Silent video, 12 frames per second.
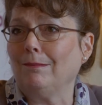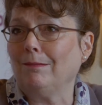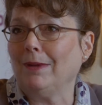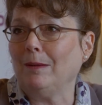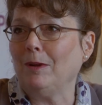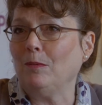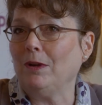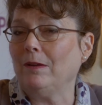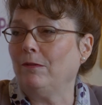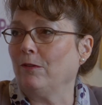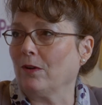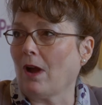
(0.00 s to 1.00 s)
maybe
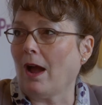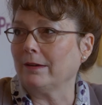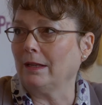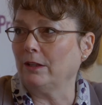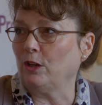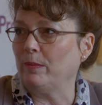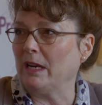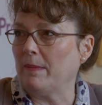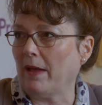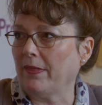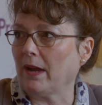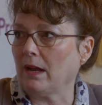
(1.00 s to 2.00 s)
we've forgotten a little bit
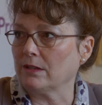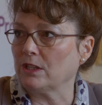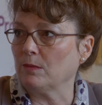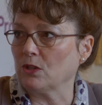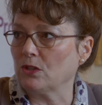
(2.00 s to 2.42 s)
about that customer